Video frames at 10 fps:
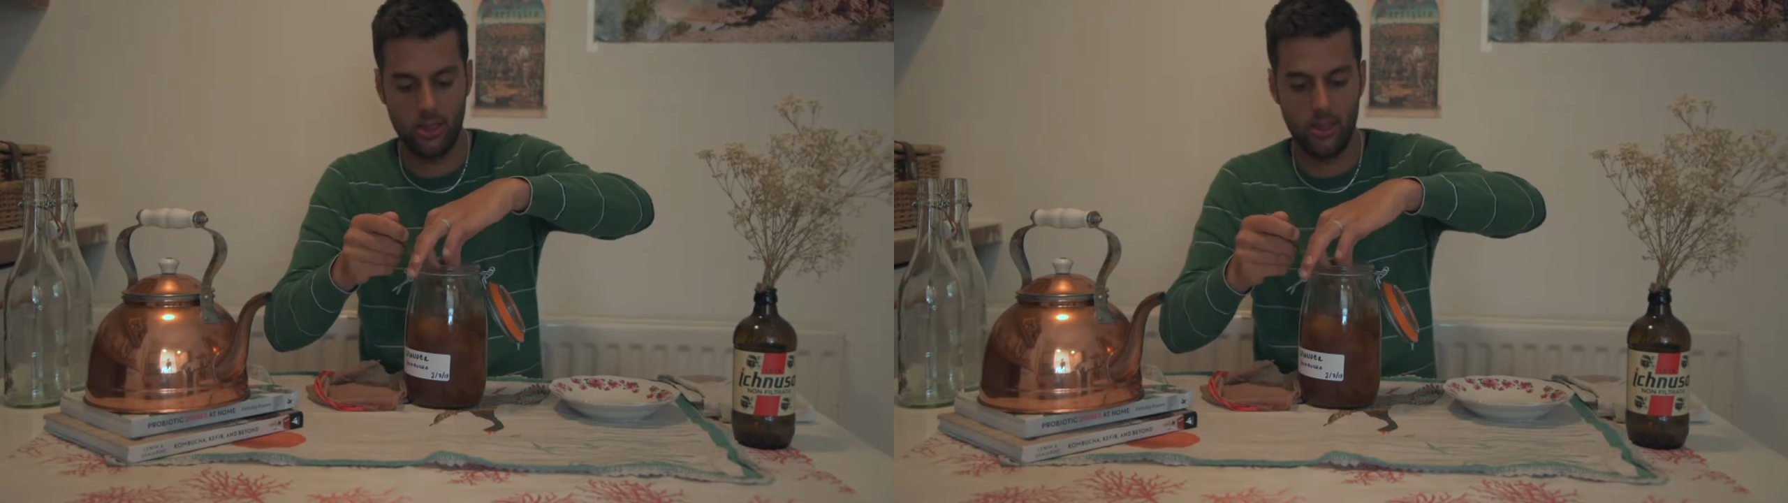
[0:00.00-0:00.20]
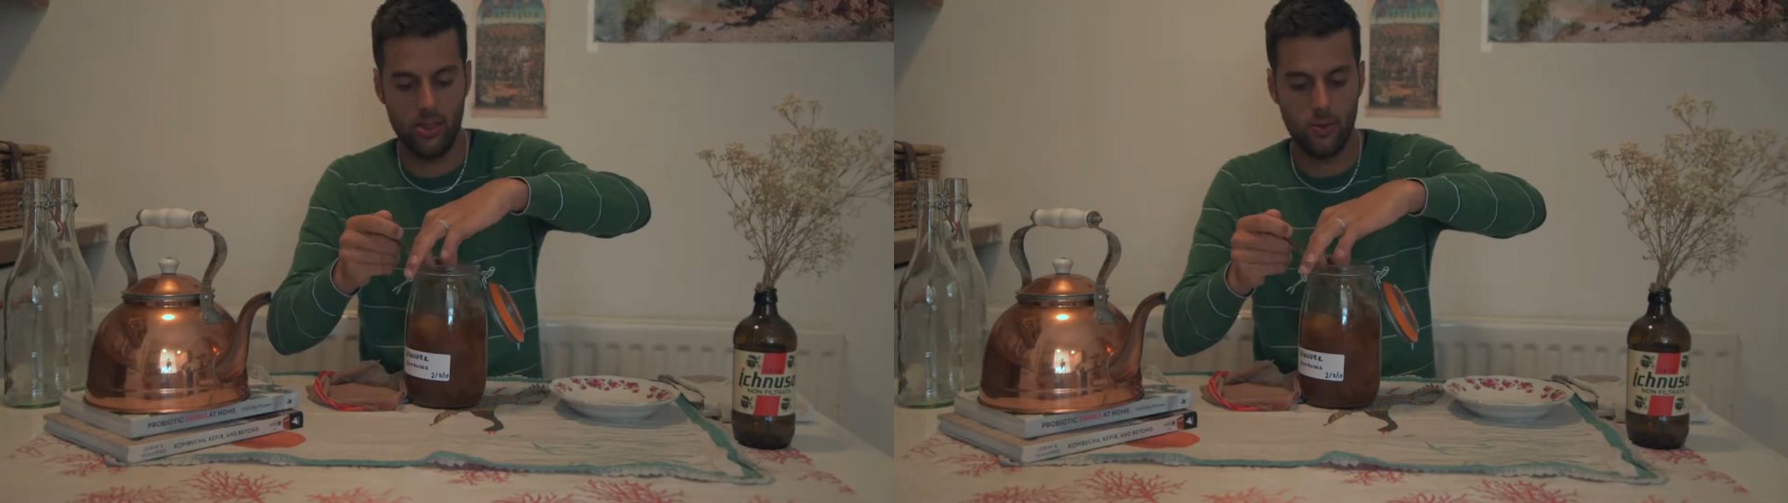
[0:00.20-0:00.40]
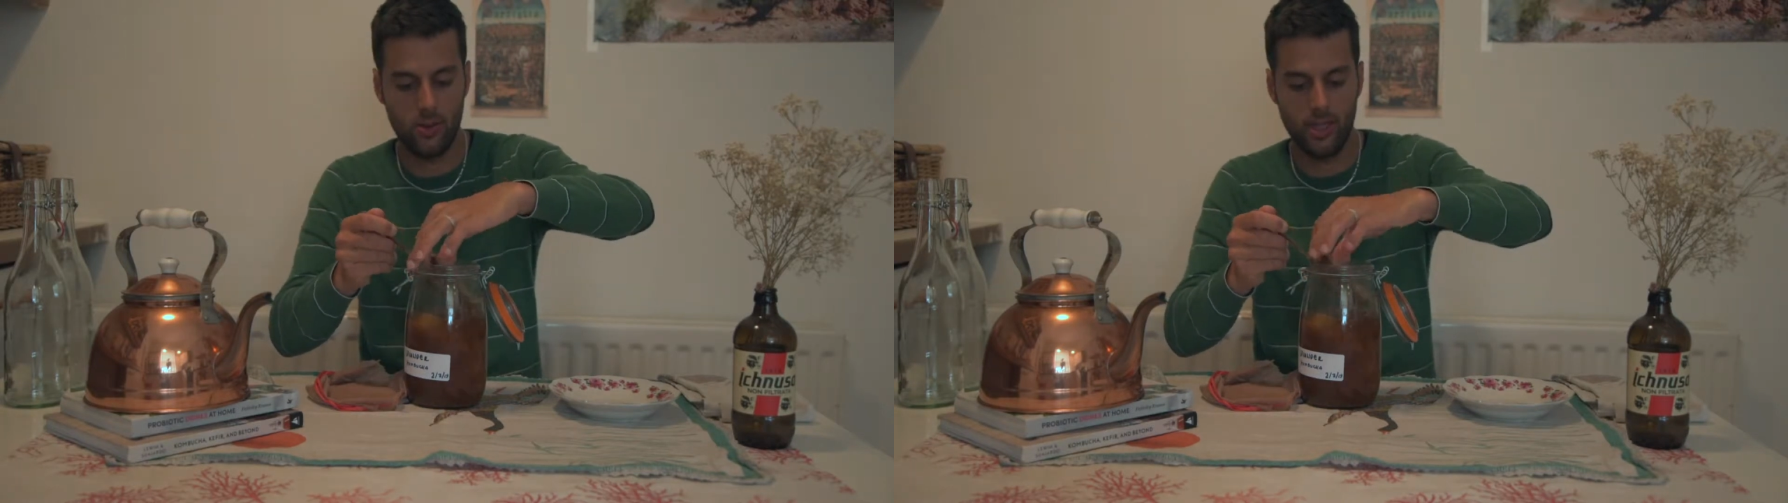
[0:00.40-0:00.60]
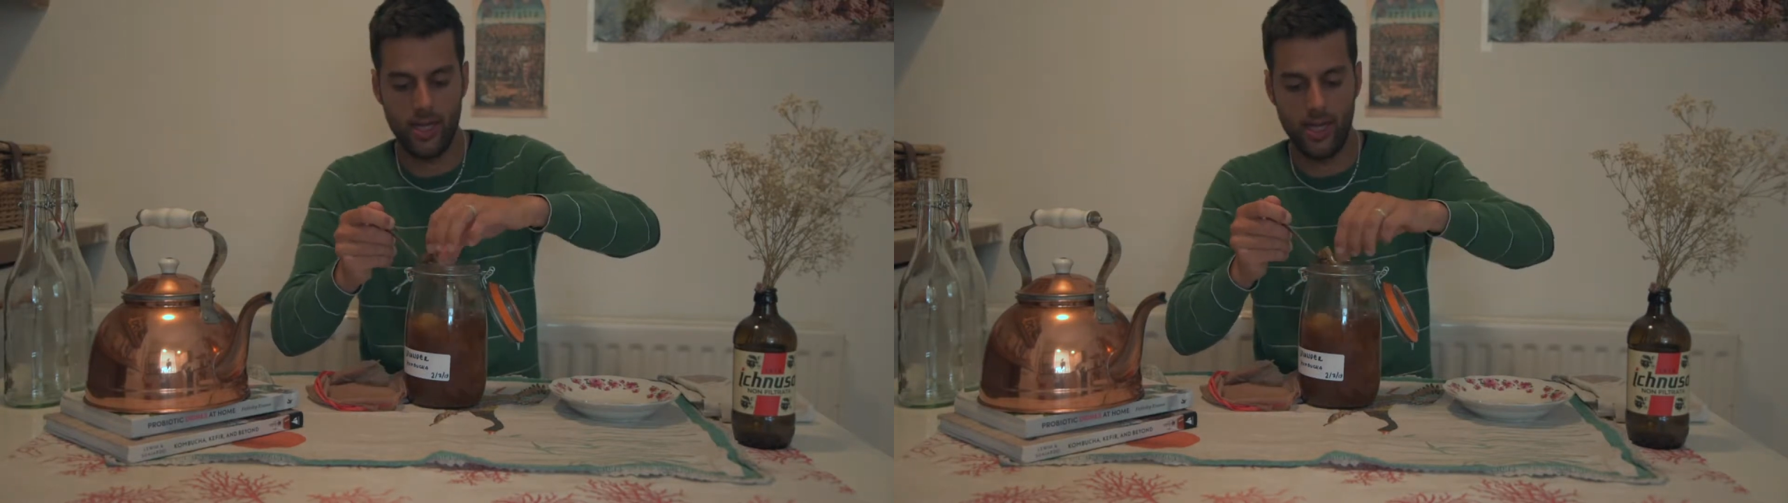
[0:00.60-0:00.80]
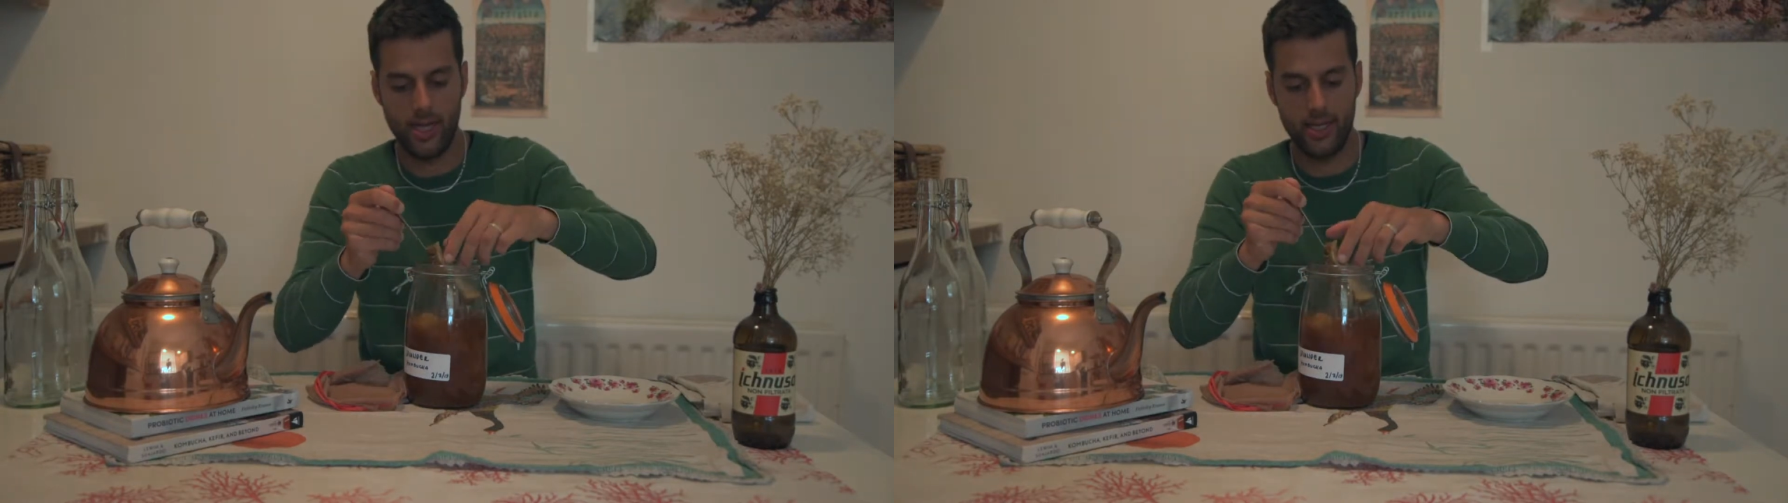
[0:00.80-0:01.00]
This one
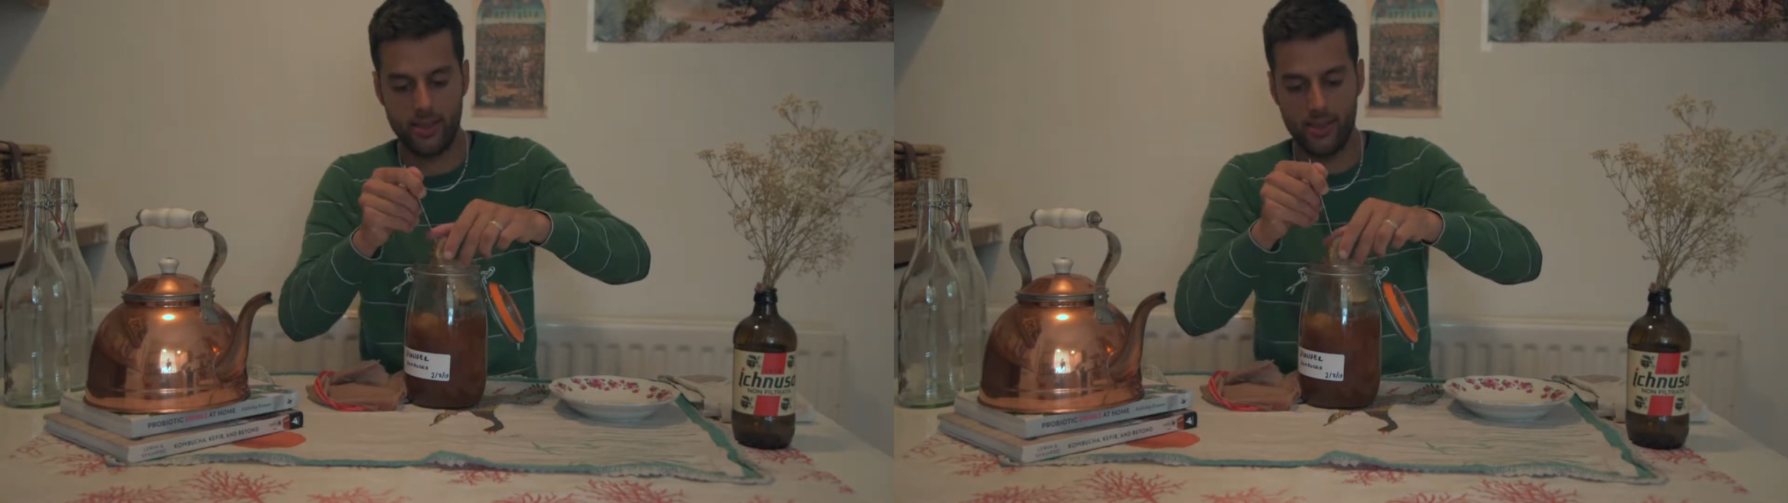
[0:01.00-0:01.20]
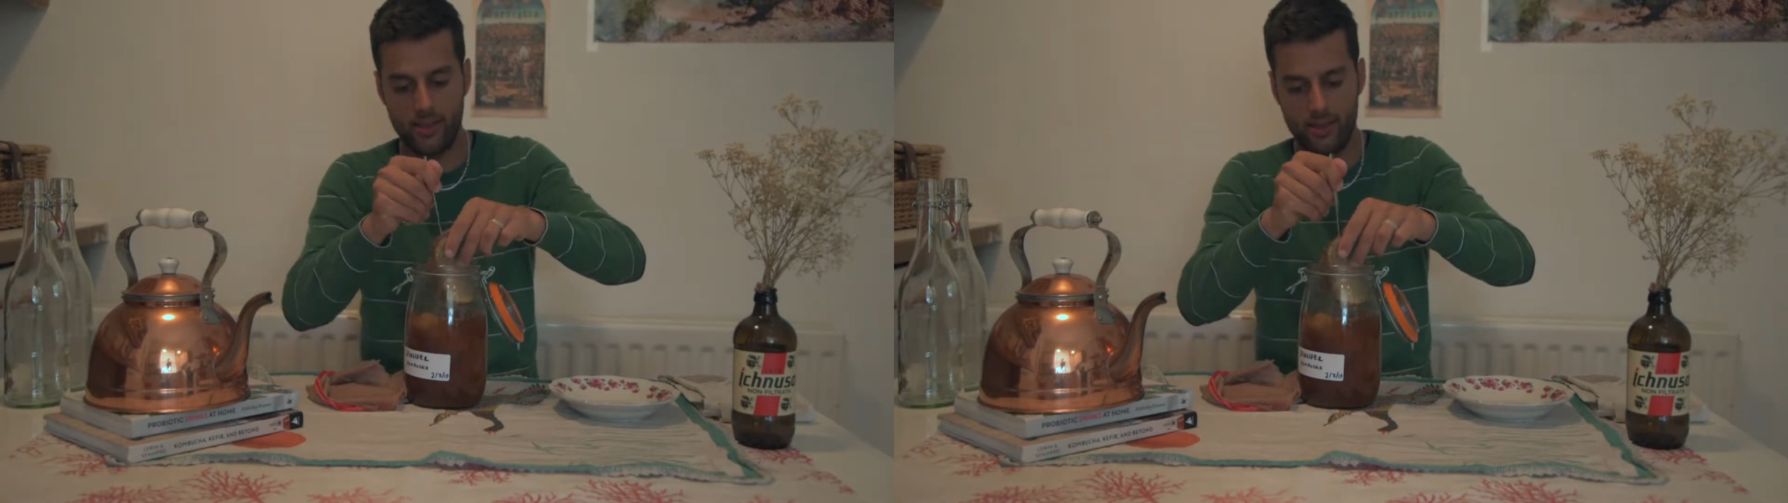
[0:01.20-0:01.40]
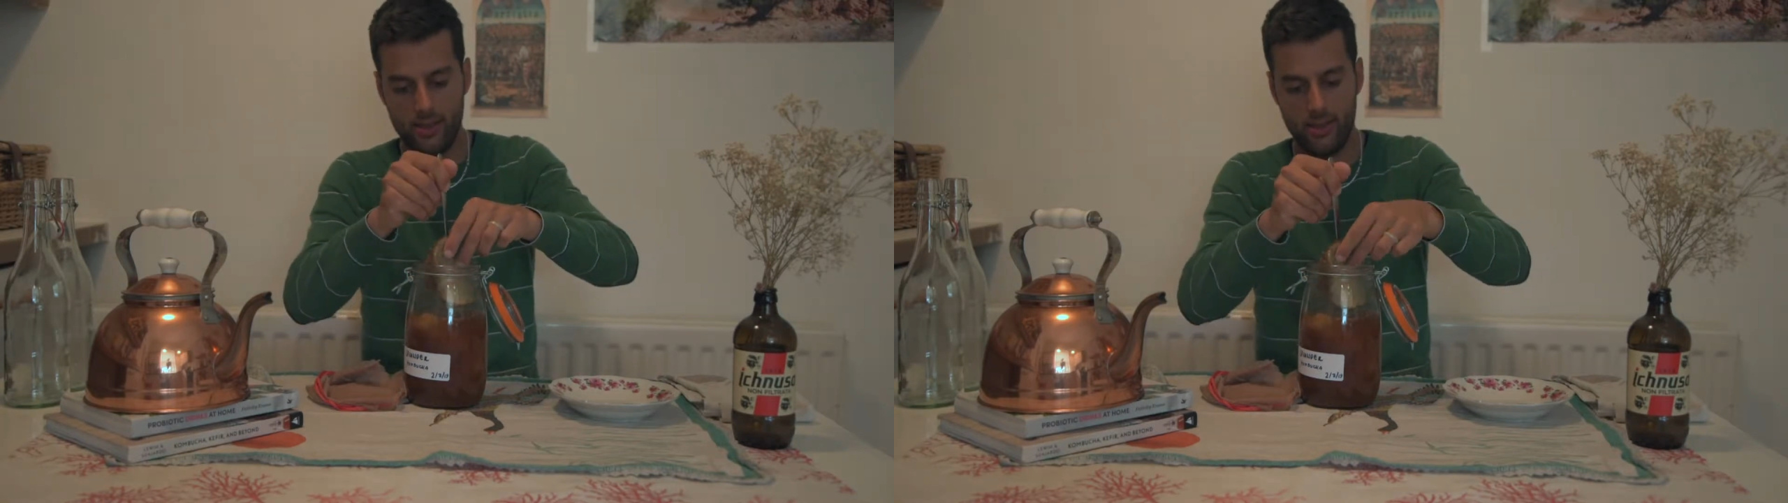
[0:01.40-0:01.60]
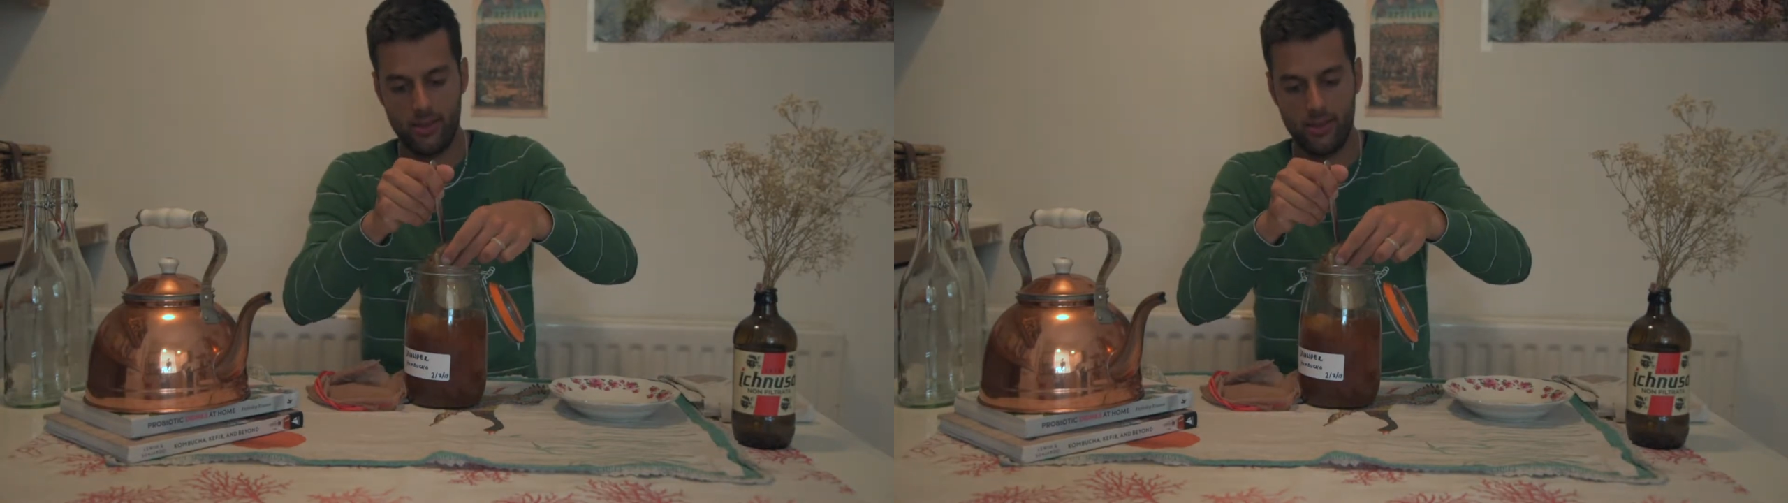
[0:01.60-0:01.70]
has